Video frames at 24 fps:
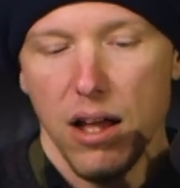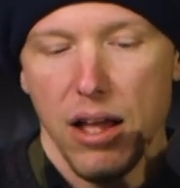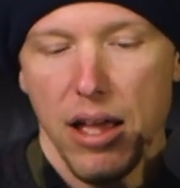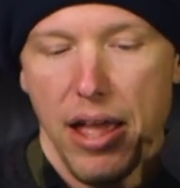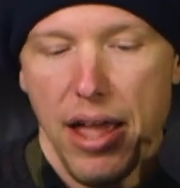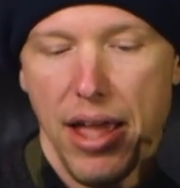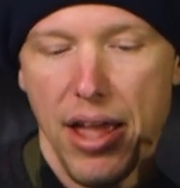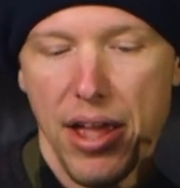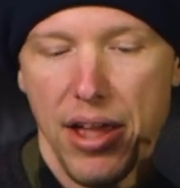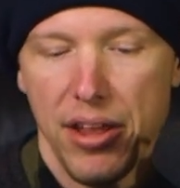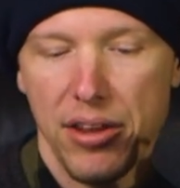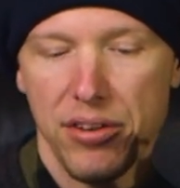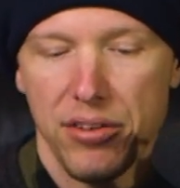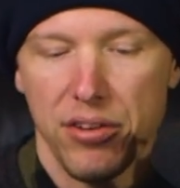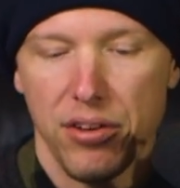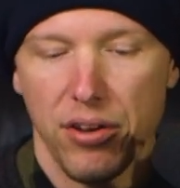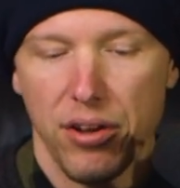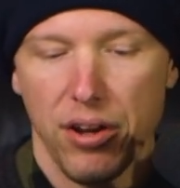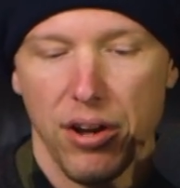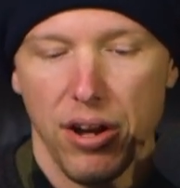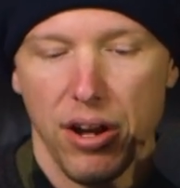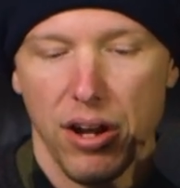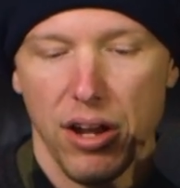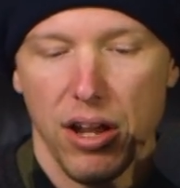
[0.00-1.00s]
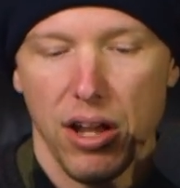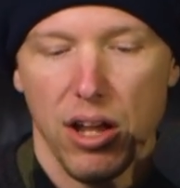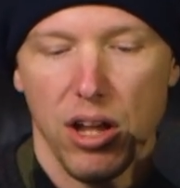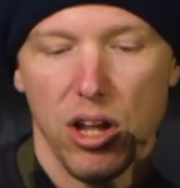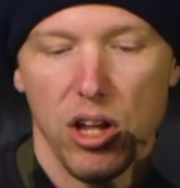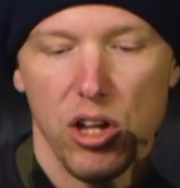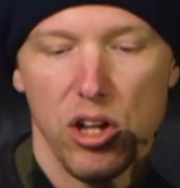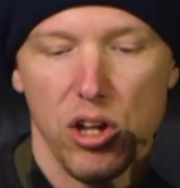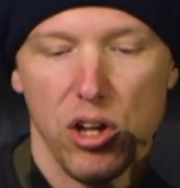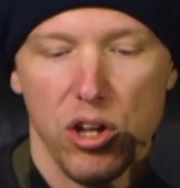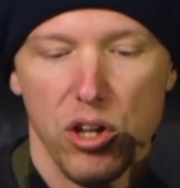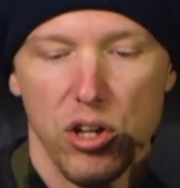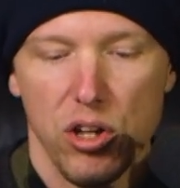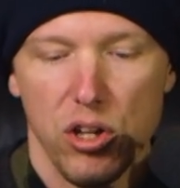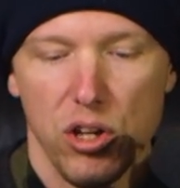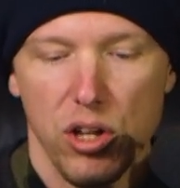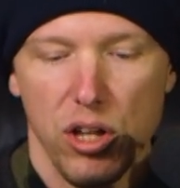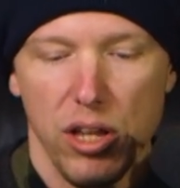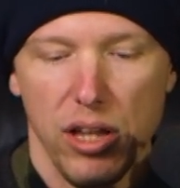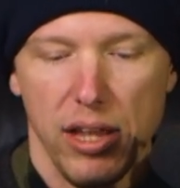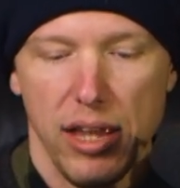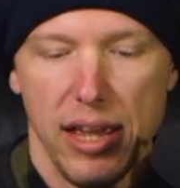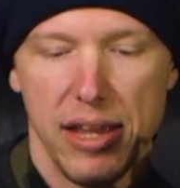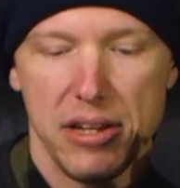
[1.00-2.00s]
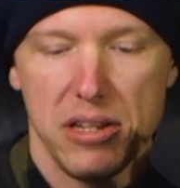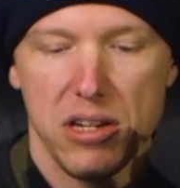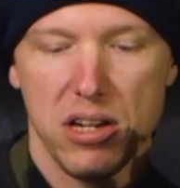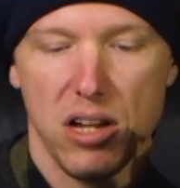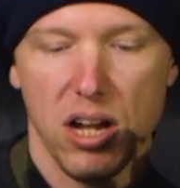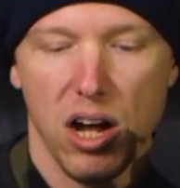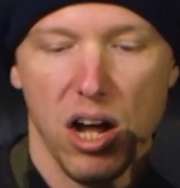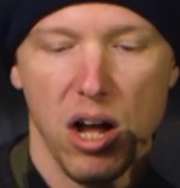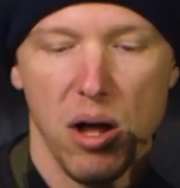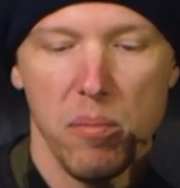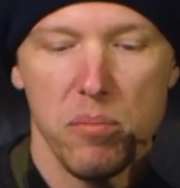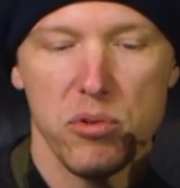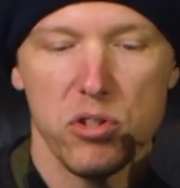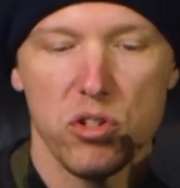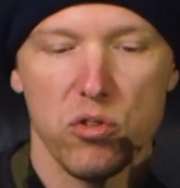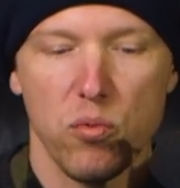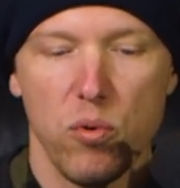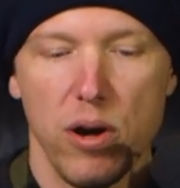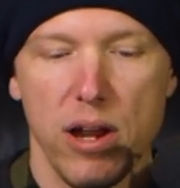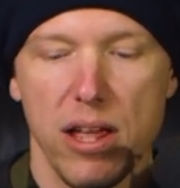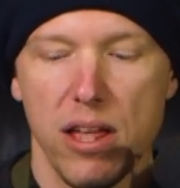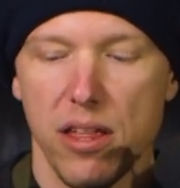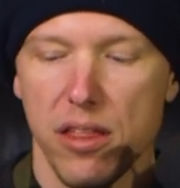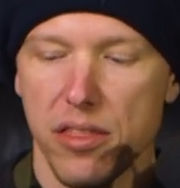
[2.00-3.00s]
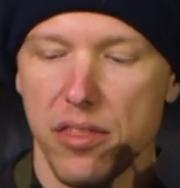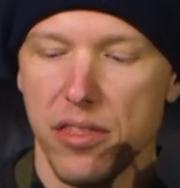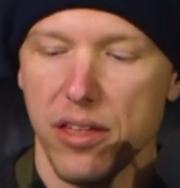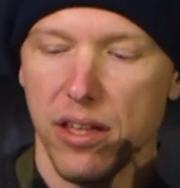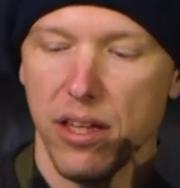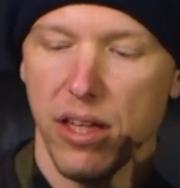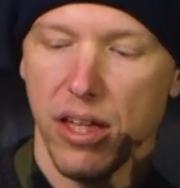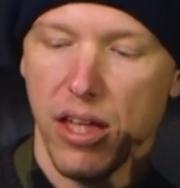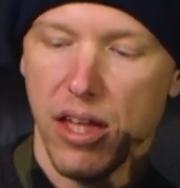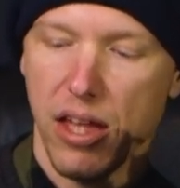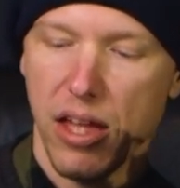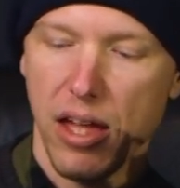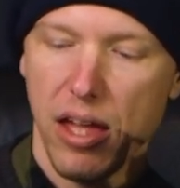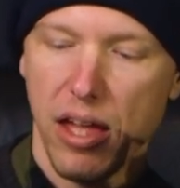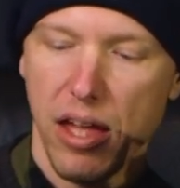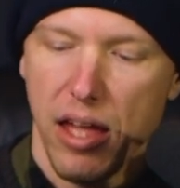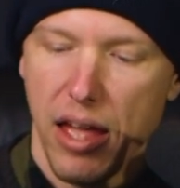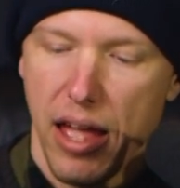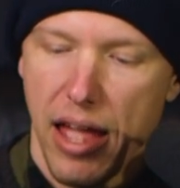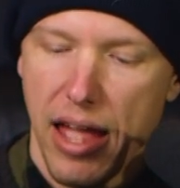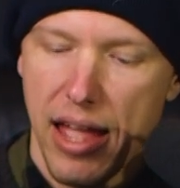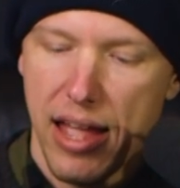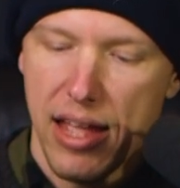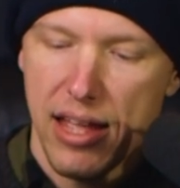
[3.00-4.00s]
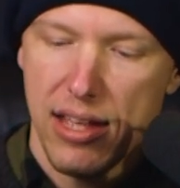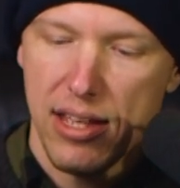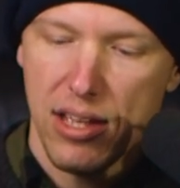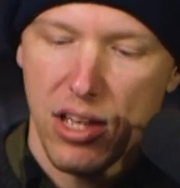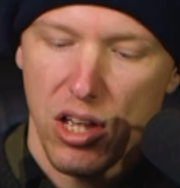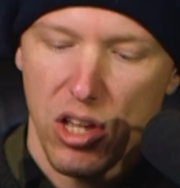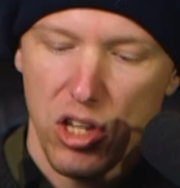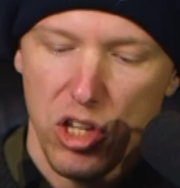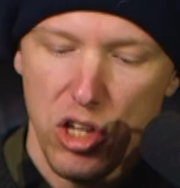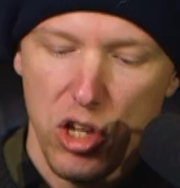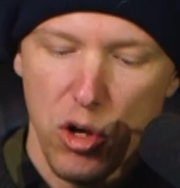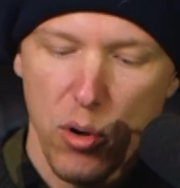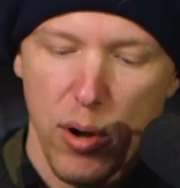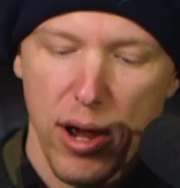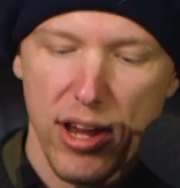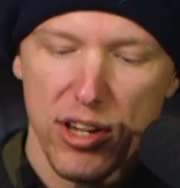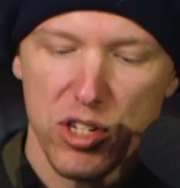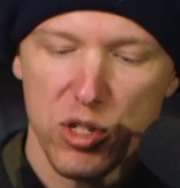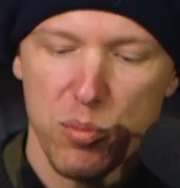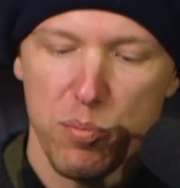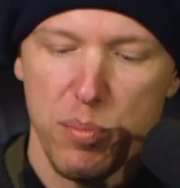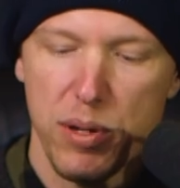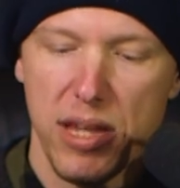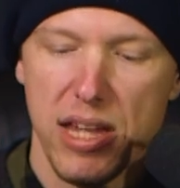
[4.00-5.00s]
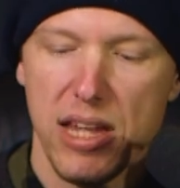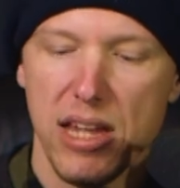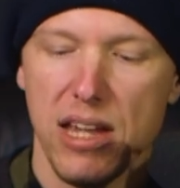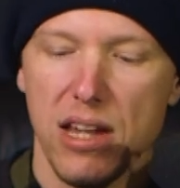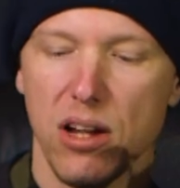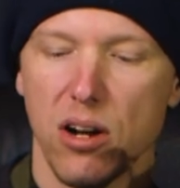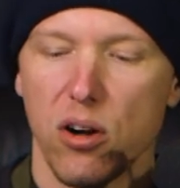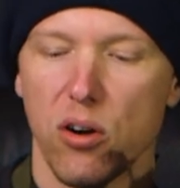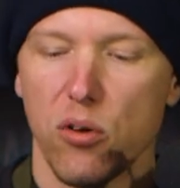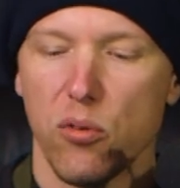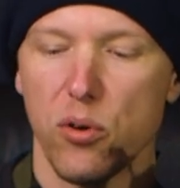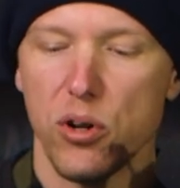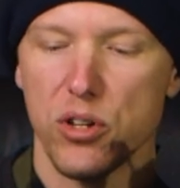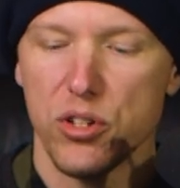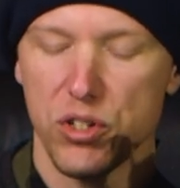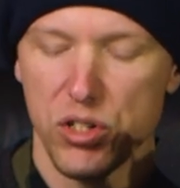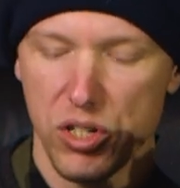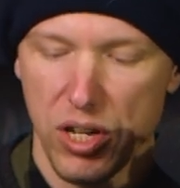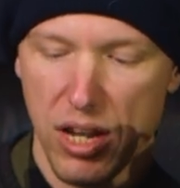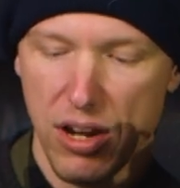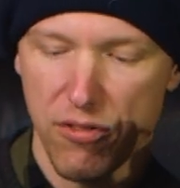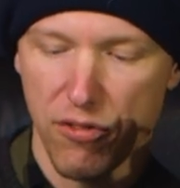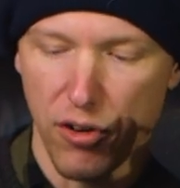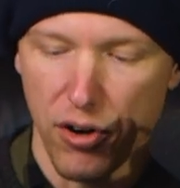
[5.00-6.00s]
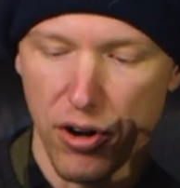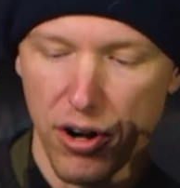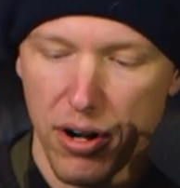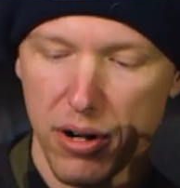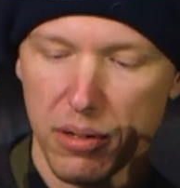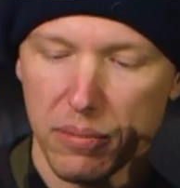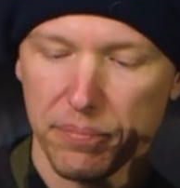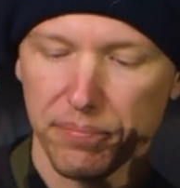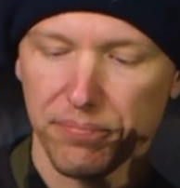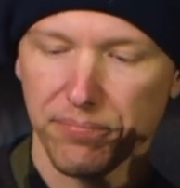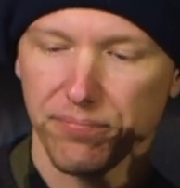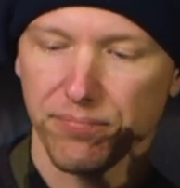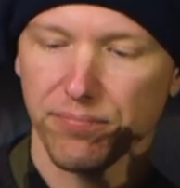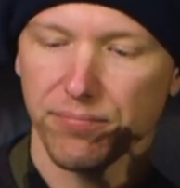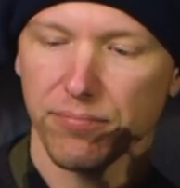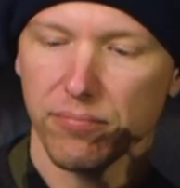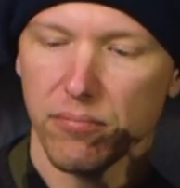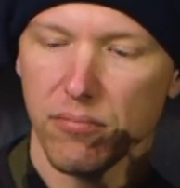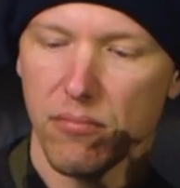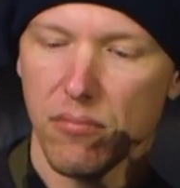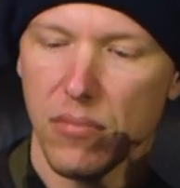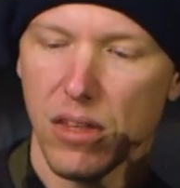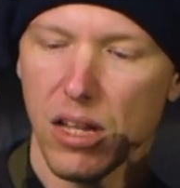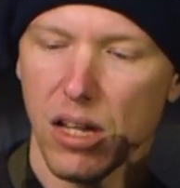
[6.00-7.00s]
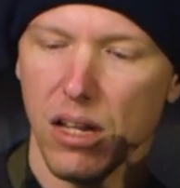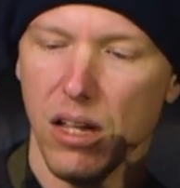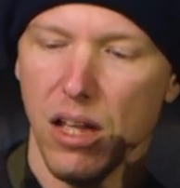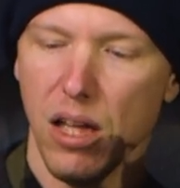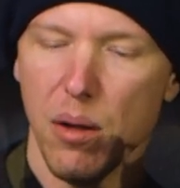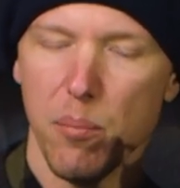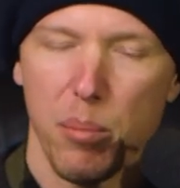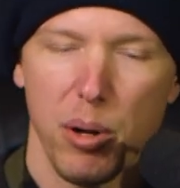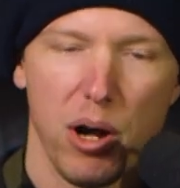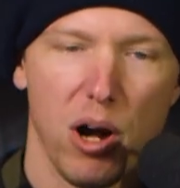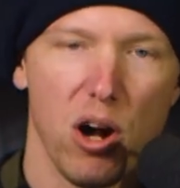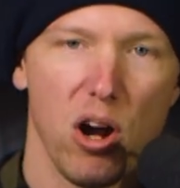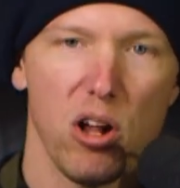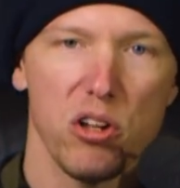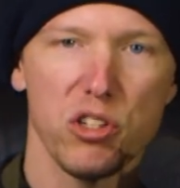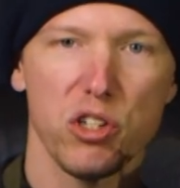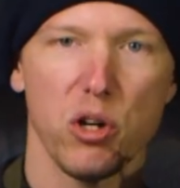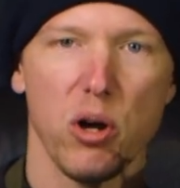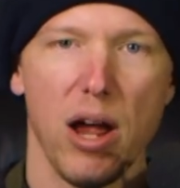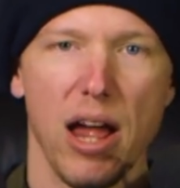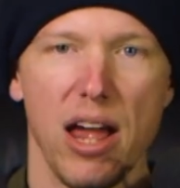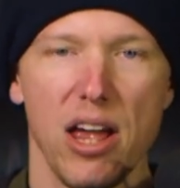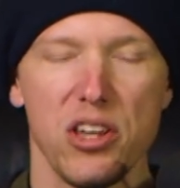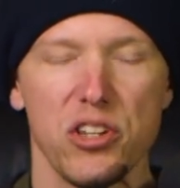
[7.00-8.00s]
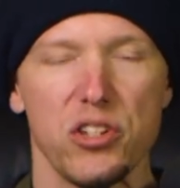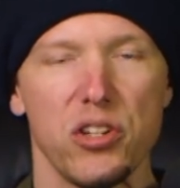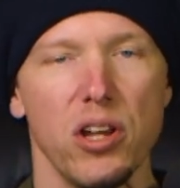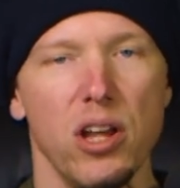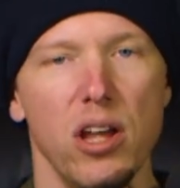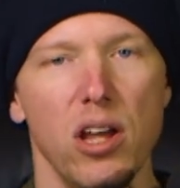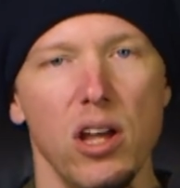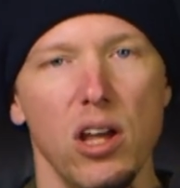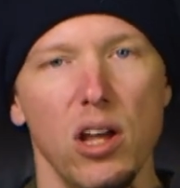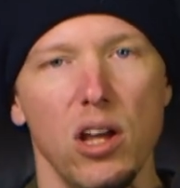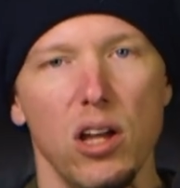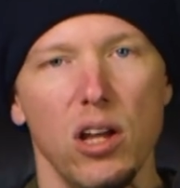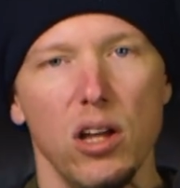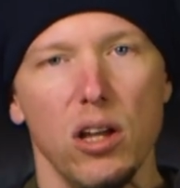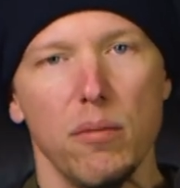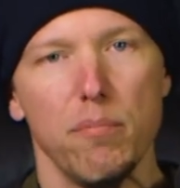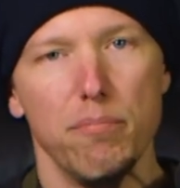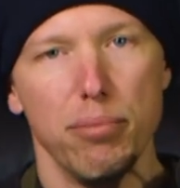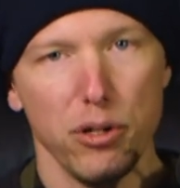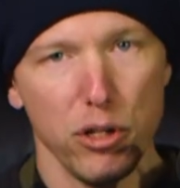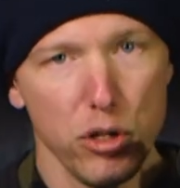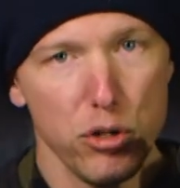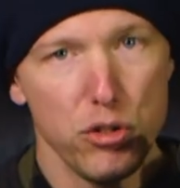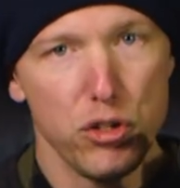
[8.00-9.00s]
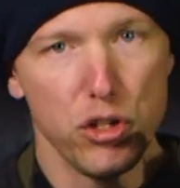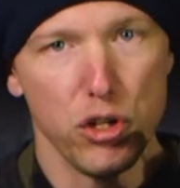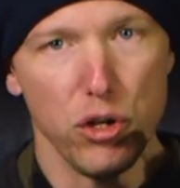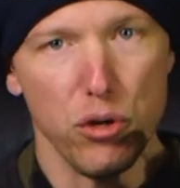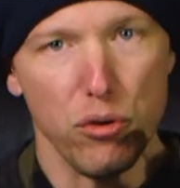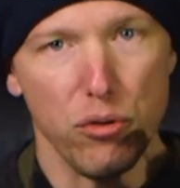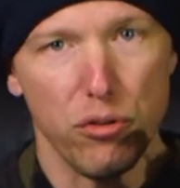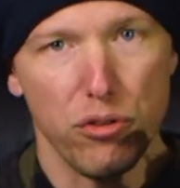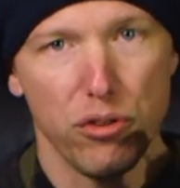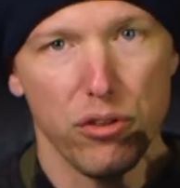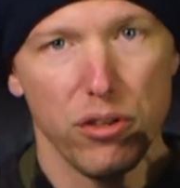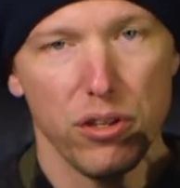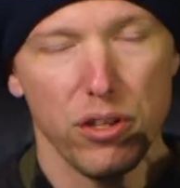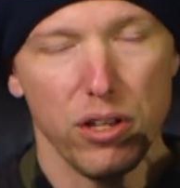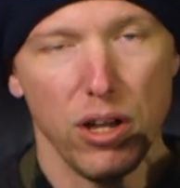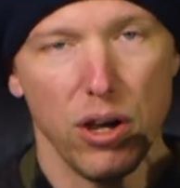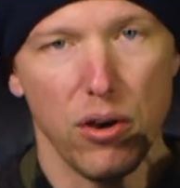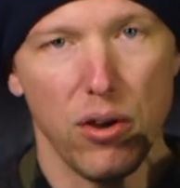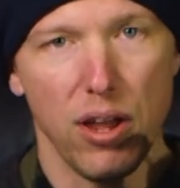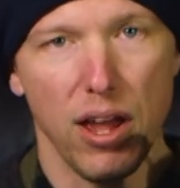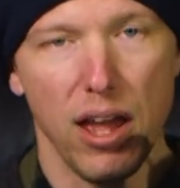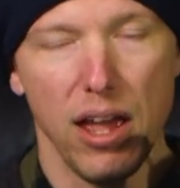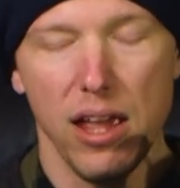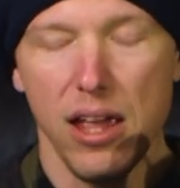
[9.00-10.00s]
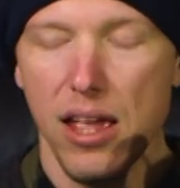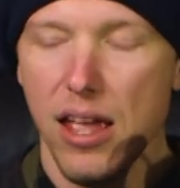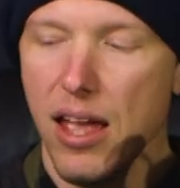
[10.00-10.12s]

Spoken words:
And it comes with a USB receiver, but it also has Bluetooth, okay?